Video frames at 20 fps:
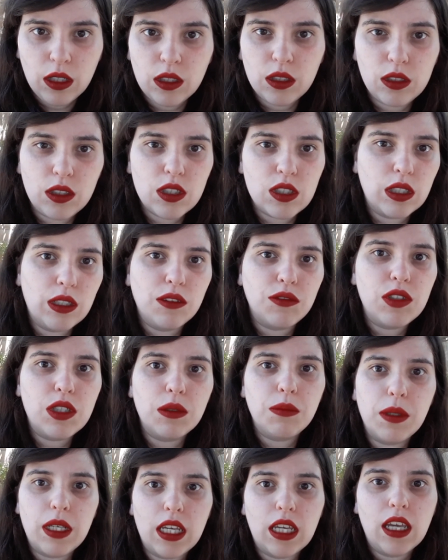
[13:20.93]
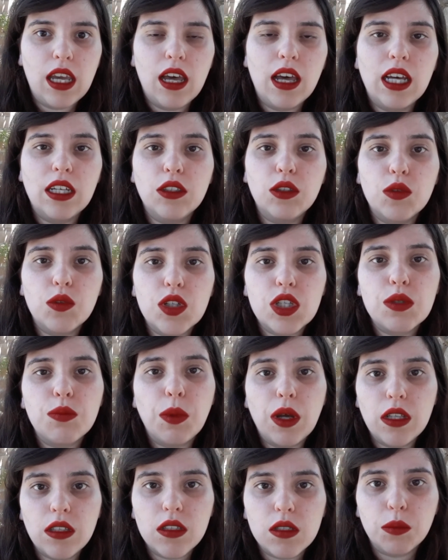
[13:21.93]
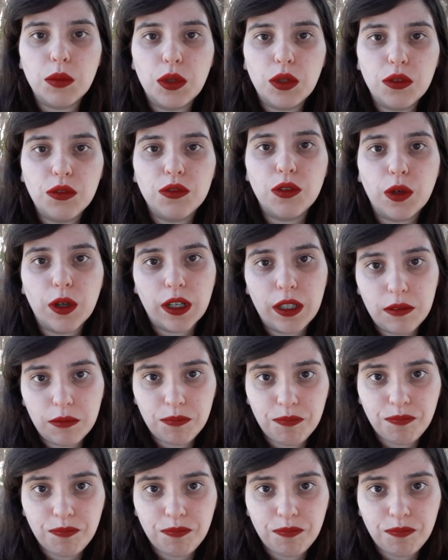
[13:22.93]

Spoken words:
who deserve to be held responsible for it.